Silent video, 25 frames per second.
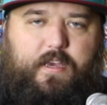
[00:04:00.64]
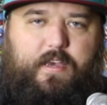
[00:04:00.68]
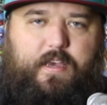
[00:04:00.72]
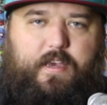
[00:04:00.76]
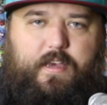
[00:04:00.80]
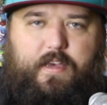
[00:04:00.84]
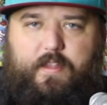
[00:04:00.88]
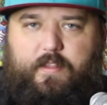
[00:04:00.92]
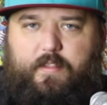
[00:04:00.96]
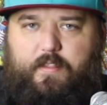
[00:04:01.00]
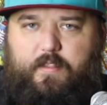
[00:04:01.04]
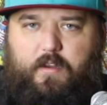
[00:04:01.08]

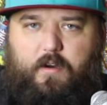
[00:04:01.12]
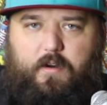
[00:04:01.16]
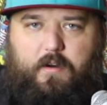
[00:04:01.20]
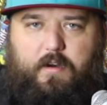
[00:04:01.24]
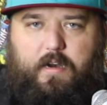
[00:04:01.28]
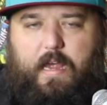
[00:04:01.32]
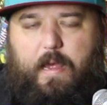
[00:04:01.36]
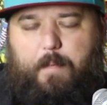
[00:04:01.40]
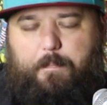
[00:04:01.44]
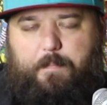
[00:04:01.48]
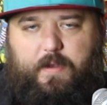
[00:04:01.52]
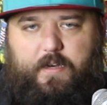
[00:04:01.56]
and their
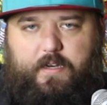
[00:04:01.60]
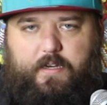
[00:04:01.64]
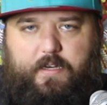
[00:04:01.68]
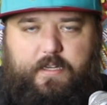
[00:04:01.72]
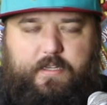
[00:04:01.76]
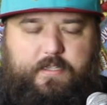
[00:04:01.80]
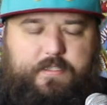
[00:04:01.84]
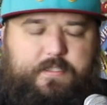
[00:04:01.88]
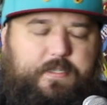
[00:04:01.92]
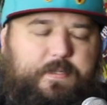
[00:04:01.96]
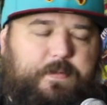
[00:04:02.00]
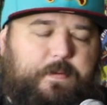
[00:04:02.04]

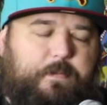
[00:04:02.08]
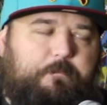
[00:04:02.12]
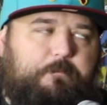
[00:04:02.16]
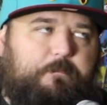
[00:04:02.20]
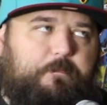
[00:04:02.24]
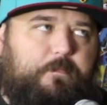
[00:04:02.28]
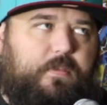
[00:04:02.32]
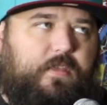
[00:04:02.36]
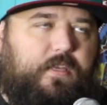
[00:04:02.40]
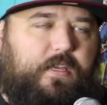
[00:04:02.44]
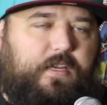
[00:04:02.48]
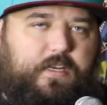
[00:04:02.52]
epicness
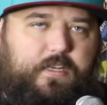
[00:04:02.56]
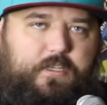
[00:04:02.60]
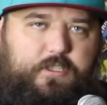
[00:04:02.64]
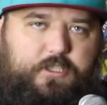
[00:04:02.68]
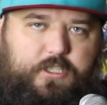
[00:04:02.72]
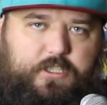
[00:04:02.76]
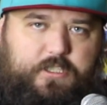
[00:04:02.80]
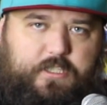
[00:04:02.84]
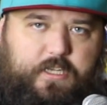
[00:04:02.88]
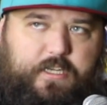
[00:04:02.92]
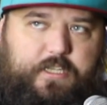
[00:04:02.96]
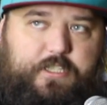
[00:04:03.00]

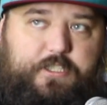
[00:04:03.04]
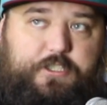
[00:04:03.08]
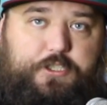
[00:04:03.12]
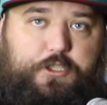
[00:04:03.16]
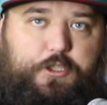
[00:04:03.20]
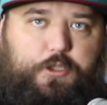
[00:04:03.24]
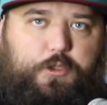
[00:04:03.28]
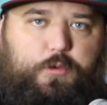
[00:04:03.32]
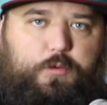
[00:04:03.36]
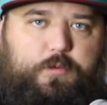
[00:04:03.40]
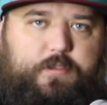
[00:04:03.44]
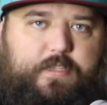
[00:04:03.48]
just
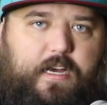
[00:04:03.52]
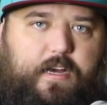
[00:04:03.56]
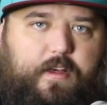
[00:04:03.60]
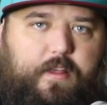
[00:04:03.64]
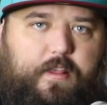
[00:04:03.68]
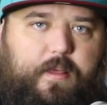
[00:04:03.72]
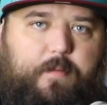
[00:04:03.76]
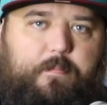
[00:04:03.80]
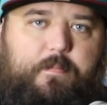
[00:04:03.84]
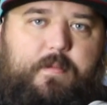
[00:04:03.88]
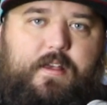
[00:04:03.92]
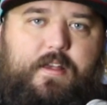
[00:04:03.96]
exudes out of
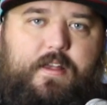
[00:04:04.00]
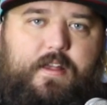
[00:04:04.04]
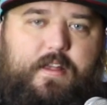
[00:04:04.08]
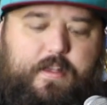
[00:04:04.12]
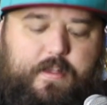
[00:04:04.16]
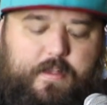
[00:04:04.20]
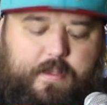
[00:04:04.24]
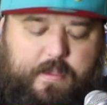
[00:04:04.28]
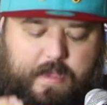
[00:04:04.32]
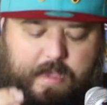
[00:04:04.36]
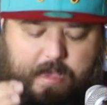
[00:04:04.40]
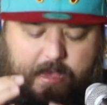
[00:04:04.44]
them.
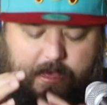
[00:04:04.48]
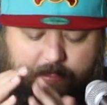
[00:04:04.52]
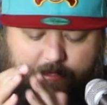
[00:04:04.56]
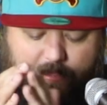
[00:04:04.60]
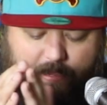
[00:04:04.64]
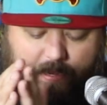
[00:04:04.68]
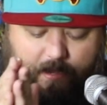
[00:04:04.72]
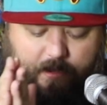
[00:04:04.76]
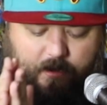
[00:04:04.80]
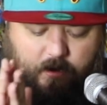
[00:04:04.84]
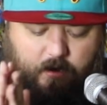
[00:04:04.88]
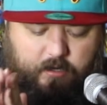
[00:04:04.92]
And
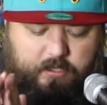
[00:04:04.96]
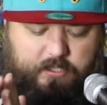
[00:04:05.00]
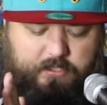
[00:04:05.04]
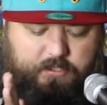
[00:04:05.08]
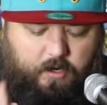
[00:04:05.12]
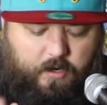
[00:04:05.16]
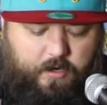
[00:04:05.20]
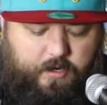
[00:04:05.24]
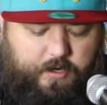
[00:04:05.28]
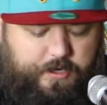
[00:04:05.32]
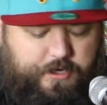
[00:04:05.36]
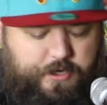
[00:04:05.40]
they
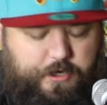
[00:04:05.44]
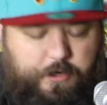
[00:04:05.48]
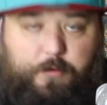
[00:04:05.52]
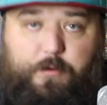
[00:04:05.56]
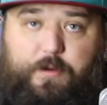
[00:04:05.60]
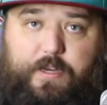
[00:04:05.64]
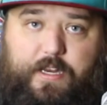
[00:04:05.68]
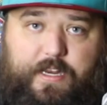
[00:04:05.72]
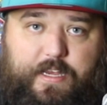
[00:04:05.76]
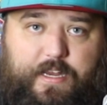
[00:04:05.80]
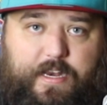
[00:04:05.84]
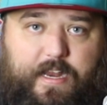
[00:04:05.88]
start
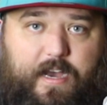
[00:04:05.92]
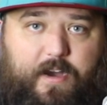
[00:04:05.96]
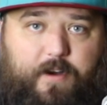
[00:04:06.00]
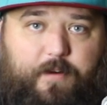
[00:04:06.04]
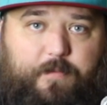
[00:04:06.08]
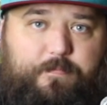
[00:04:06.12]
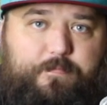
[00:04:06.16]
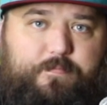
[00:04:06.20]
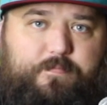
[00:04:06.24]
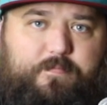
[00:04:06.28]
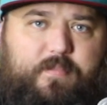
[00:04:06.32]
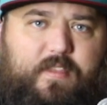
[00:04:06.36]
duking it
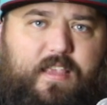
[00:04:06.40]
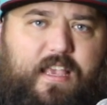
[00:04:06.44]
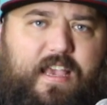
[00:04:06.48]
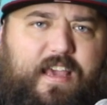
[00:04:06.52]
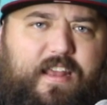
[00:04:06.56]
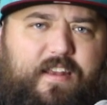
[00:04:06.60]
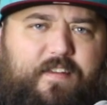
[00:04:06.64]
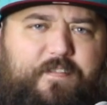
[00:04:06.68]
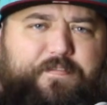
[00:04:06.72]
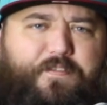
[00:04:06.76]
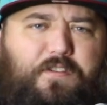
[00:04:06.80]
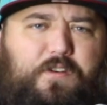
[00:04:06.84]
out.
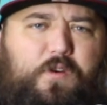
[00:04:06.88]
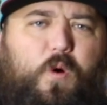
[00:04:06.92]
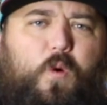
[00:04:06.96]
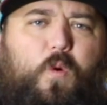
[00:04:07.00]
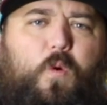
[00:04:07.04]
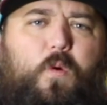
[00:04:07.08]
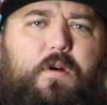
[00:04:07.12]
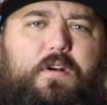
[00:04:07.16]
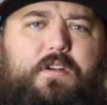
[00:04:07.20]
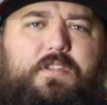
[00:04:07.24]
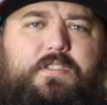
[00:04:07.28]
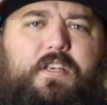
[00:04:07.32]
And of
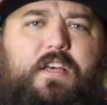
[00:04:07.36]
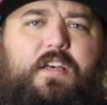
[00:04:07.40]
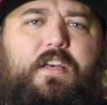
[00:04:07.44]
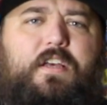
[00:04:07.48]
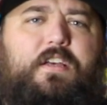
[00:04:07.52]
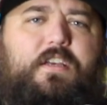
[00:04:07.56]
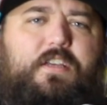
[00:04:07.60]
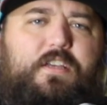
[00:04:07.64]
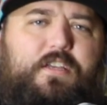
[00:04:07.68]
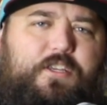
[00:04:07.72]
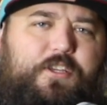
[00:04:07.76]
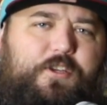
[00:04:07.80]
course,
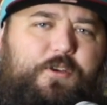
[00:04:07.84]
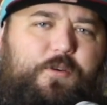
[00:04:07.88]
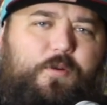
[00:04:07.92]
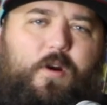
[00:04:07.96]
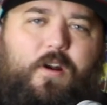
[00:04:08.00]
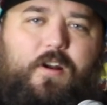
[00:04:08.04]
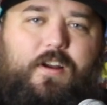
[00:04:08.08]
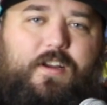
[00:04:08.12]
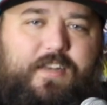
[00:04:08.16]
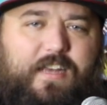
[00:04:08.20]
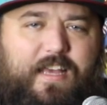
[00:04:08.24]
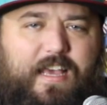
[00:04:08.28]
you
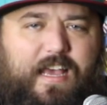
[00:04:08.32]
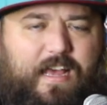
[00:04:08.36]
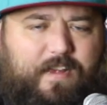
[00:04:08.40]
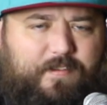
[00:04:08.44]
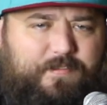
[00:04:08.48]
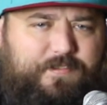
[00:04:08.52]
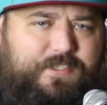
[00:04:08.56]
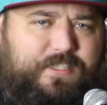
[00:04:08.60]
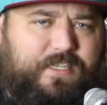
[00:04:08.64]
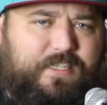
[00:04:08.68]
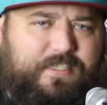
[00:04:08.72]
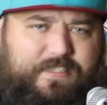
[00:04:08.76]
aren't going to have
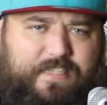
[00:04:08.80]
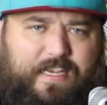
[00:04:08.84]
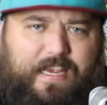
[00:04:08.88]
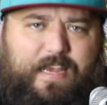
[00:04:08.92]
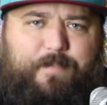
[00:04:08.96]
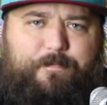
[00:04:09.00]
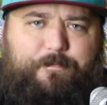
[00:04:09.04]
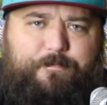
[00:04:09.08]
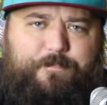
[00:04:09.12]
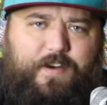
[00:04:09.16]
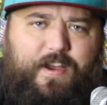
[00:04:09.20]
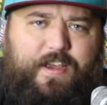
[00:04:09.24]

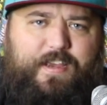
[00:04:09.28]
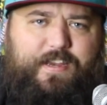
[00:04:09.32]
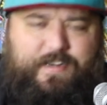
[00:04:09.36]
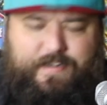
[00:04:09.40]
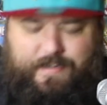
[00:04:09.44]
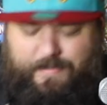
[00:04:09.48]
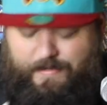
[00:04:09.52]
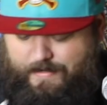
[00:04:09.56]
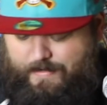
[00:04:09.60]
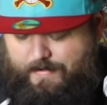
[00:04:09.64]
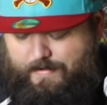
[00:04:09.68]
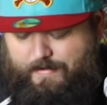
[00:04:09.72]
Shazam fight
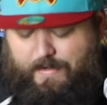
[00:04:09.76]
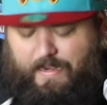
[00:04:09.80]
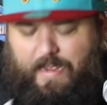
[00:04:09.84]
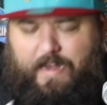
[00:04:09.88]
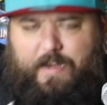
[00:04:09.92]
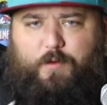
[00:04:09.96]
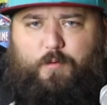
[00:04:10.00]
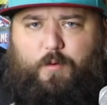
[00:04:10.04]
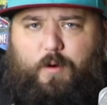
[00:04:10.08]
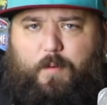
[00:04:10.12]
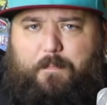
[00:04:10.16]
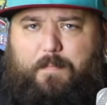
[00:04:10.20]

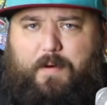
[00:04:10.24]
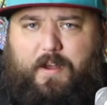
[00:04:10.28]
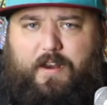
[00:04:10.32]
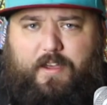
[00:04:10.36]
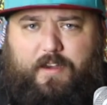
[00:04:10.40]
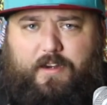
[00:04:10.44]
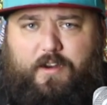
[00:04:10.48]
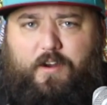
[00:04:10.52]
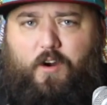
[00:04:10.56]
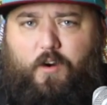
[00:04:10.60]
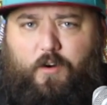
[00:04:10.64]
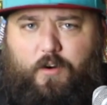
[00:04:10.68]
anywhere but a
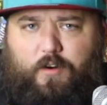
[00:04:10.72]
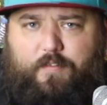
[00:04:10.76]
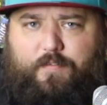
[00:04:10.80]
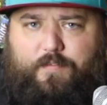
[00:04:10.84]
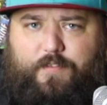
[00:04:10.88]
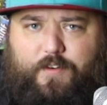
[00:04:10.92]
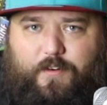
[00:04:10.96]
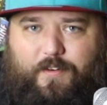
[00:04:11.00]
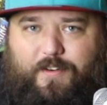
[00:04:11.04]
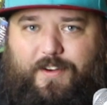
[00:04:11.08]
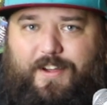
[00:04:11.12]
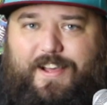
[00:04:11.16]

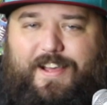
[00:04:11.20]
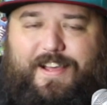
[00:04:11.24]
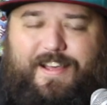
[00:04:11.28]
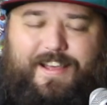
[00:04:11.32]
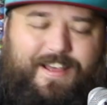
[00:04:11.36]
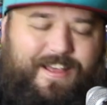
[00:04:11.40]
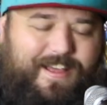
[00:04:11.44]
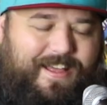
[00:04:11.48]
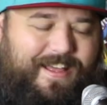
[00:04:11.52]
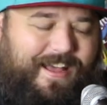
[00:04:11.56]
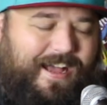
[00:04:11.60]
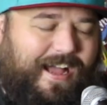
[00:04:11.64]
carnival.
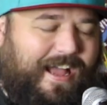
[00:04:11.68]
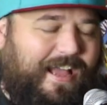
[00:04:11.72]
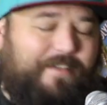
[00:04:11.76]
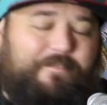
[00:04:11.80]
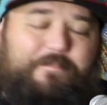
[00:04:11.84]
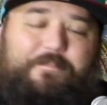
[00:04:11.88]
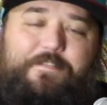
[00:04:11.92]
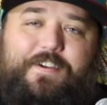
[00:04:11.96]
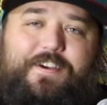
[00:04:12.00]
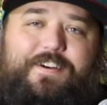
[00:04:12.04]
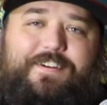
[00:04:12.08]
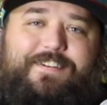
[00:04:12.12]
I
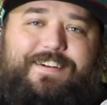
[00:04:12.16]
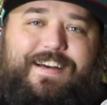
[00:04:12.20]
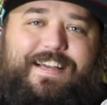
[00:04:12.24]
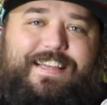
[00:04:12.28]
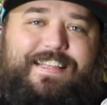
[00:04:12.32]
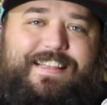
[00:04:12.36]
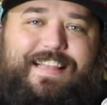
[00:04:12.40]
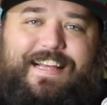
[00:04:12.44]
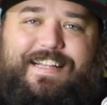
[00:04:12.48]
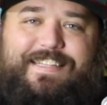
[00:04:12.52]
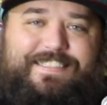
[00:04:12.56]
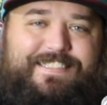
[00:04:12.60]
feel
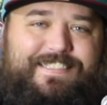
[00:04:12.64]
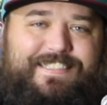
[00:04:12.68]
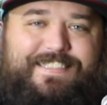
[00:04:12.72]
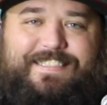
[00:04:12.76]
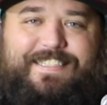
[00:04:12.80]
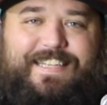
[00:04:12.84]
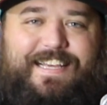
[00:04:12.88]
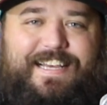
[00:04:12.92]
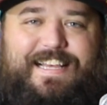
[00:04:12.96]
like that's